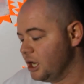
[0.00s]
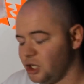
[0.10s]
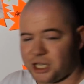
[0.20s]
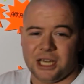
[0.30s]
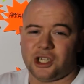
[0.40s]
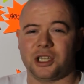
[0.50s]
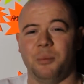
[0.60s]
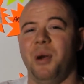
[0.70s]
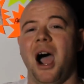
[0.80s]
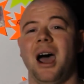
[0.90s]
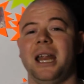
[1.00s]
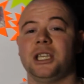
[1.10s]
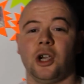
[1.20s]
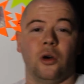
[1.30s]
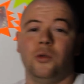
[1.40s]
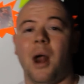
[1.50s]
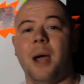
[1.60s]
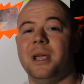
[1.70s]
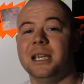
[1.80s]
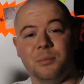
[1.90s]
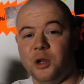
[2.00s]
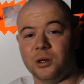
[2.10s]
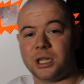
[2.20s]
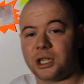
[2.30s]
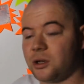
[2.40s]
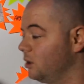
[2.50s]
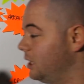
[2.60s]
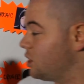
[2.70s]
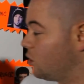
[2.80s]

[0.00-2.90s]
He's just a bard, he's a good rapper, his music's good, he's a